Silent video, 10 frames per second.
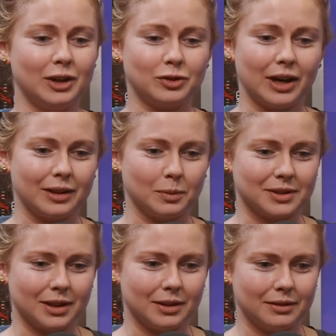a drug that
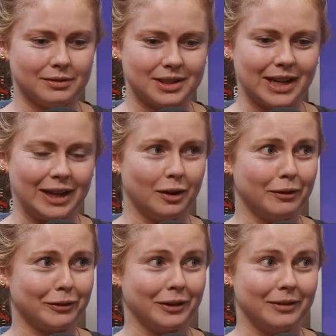was going to sedate
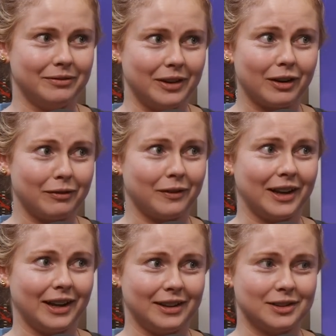her for a very
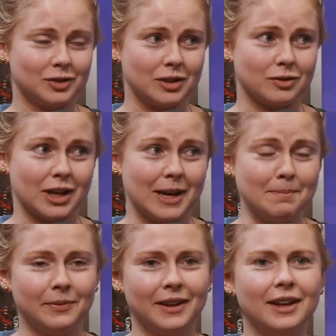finite stretch of
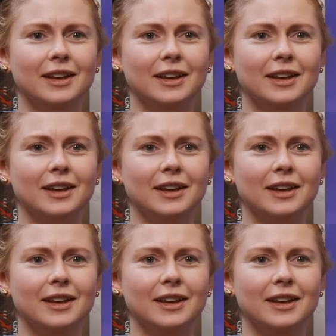time.